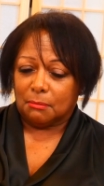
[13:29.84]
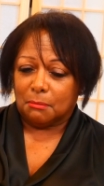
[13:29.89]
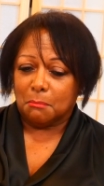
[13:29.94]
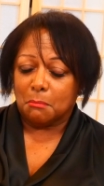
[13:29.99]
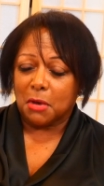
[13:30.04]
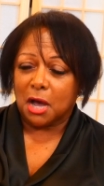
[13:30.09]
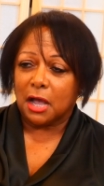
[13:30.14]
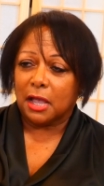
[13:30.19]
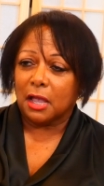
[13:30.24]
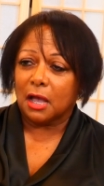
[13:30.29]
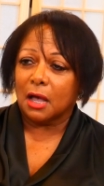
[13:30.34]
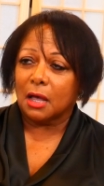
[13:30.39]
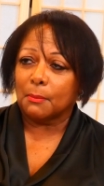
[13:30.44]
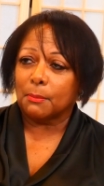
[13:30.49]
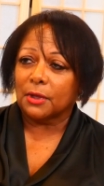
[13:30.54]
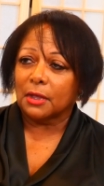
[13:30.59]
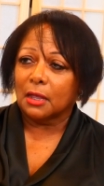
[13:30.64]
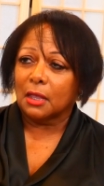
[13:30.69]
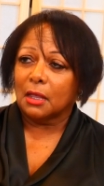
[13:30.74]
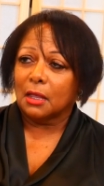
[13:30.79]

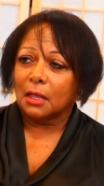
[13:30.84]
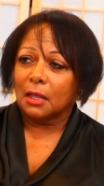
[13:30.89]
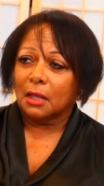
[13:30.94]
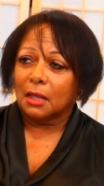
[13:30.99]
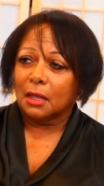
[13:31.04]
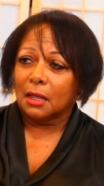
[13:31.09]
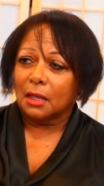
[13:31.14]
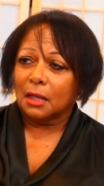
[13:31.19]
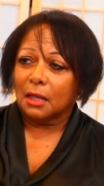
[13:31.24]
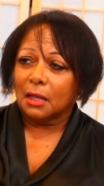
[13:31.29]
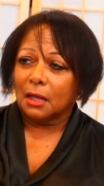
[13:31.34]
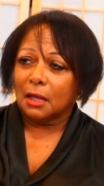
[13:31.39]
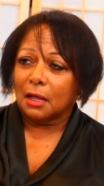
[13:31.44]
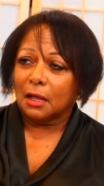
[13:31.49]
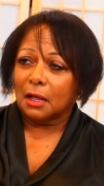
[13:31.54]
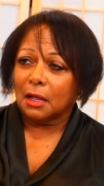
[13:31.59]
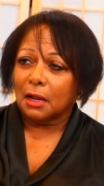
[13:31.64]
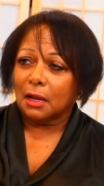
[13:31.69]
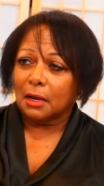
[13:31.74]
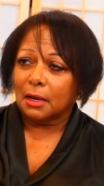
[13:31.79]
Myop
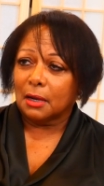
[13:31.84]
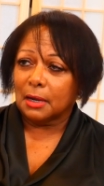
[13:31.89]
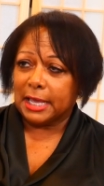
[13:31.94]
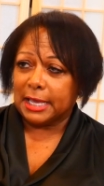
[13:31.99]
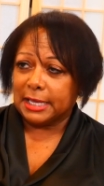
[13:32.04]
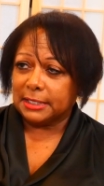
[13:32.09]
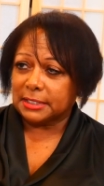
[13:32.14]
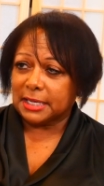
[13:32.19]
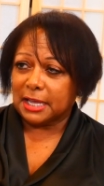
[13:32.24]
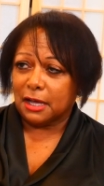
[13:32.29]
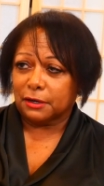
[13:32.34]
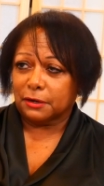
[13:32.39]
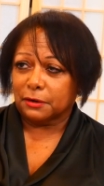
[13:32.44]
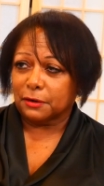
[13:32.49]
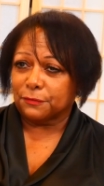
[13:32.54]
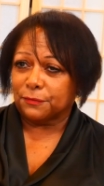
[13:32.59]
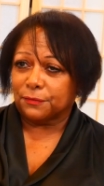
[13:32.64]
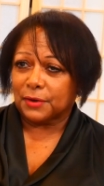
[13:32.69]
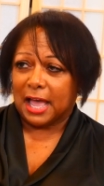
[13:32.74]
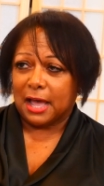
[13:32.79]
laid down
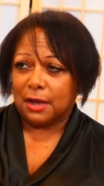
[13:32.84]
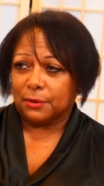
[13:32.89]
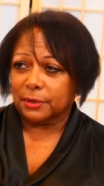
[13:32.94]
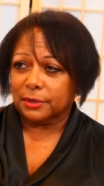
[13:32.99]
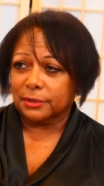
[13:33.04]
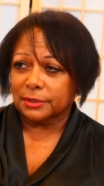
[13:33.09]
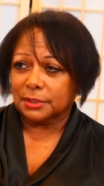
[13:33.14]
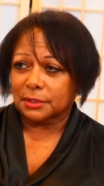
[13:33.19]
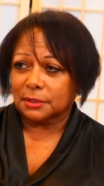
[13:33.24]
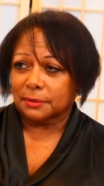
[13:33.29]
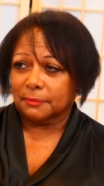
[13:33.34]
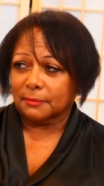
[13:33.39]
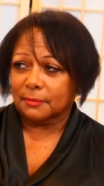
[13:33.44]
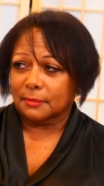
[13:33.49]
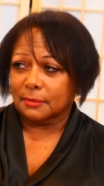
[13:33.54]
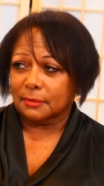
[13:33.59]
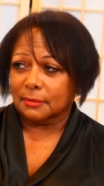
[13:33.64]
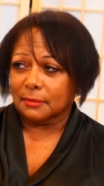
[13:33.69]
her flowers,